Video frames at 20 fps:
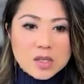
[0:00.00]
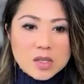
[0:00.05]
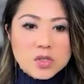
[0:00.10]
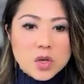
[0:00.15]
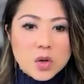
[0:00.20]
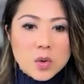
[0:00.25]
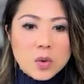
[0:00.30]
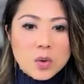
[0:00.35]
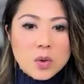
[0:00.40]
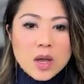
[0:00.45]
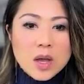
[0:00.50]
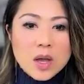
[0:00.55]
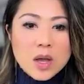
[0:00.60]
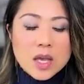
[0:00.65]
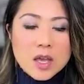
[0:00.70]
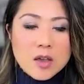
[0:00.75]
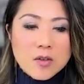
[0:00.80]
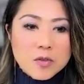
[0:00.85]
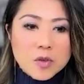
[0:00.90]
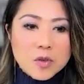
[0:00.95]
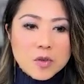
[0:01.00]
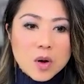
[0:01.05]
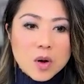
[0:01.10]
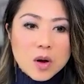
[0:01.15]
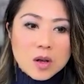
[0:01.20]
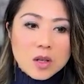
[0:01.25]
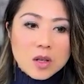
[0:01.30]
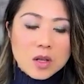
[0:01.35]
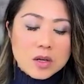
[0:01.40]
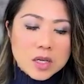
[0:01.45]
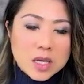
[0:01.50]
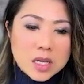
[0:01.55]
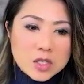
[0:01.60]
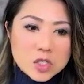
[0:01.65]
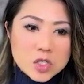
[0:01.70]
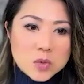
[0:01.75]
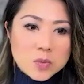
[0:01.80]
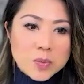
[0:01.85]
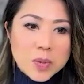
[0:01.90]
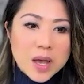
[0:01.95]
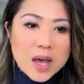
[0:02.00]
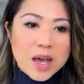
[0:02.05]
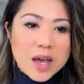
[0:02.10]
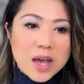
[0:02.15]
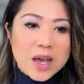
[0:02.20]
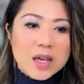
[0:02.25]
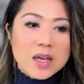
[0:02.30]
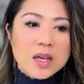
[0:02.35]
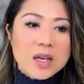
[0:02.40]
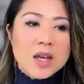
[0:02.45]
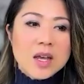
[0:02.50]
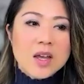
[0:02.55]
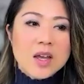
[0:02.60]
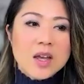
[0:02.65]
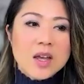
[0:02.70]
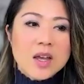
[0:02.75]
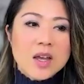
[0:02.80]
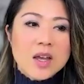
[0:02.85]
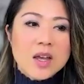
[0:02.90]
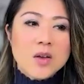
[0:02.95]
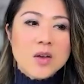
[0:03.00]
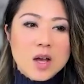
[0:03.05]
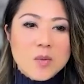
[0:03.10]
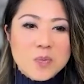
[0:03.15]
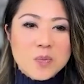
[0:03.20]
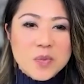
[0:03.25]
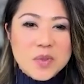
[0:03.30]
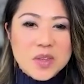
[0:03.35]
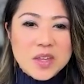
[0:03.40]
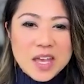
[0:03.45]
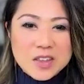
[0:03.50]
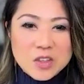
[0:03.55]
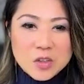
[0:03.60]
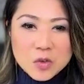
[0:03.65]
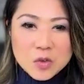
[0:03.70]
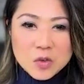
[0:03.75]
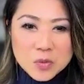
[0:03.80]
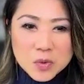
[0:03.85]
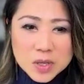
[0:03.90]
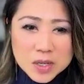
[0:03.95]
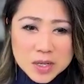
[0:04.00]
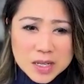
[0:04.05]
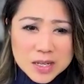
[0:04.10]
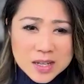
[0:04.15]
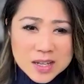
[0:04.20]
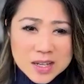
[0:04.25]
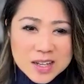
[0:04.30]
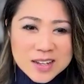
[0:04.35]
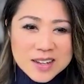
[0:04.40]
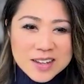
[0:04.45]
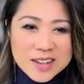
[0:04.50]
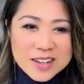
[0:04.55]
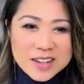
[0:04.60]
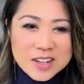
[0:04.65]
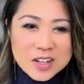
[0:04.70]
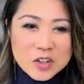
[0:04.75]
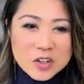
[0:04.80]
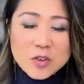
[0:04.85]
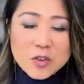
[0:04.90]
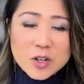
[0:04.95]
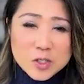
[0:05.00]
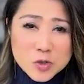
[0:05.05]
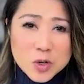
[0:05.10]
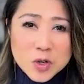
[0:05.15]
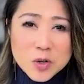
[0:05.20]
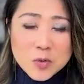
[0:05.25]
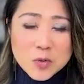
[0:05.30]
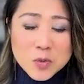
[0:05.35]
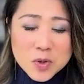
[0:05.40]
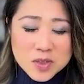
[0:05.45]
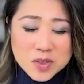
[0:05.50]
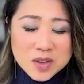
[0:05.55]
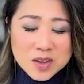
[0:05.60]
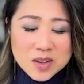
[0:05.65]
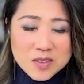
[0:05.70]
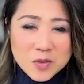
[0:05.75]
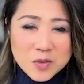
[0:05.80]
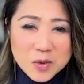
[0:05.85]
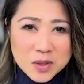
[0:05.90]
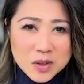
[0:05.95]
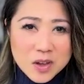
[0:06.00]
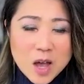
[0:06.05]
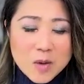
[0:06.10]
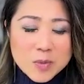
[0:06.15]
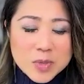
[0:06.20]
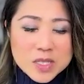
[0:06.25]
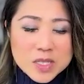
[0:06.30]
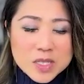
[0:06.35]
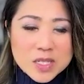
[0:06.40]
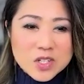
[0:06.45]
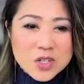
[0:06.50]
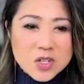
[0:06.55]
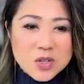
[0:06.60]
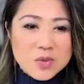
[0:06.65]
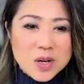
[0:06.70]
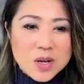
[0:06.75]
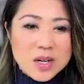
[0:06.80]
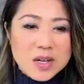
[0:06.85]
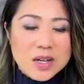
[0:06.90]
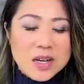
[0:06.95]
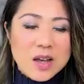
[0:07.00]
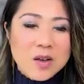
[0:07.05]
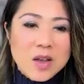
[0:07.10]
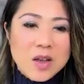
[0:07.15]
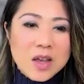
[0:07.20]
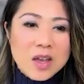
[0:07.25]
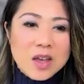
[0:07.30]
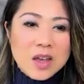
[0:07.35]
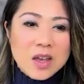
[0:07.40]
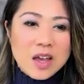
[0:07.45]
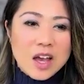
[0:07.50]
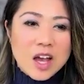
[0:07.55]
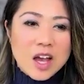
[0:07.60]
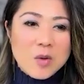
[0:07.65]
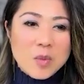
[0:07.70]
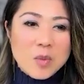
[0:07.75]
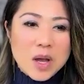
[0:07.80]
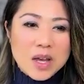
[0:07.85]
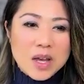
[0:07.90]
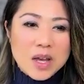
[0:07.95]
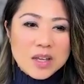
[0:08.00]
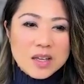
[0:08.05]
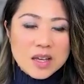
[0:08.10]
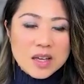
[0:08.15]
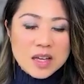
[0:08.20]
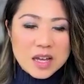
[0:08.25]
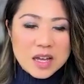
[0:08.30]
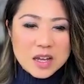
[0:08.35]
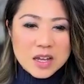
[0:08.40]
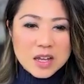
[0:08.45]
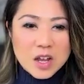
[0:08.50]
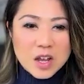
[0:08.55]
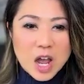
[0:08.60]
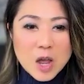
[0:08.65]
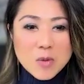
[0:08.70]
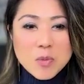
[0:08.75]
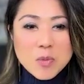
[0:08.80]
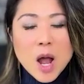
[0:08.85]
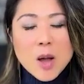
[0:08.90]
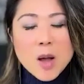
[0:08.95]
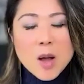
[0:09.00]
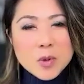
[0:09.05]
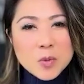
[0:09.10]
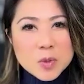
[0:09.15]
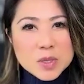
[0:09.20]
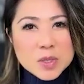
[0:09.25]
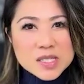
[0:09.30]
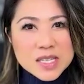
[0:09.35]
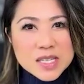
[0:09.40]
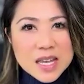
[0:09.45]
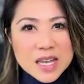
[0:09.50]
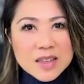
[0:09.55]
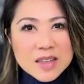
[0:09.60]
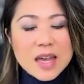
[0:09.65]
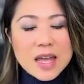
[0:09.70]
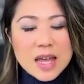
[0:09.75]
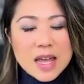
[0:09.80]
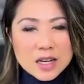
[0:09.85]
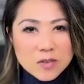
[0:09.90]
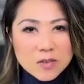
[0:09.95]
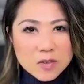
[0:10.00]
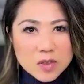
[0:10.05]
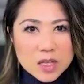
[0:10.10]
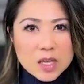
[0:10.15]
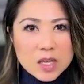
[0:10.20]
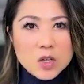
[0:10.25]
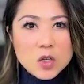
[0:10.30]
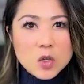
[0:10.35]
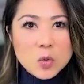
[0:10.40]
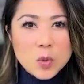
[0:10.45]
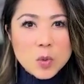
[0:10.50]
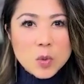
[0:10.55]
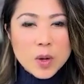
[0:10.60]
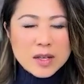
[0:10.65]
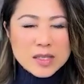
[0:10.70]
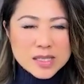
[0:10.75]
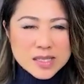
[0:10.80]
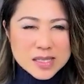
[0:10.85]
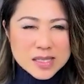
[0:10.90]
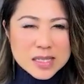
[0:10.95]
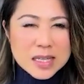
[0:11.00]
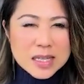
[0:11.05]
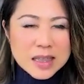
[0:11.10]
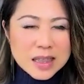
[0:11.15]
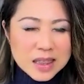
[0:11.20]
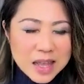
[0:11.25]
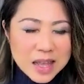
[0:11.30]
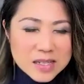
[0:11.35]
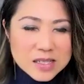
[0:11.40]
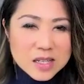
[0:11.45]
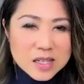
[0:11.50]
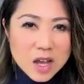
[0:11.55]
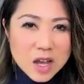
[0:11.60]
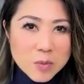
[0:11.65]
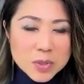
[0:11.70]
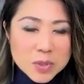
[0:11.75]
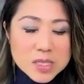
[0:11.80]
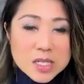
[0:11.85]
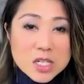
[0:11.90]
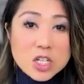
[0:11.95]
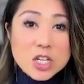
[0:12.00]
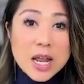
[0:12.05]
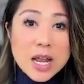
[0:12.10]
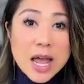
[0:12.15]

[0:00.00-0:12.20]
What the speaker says: So if you are looking to buy and you're really, frustrated with the competition right now, I probably would say that end of the year you will see less competition.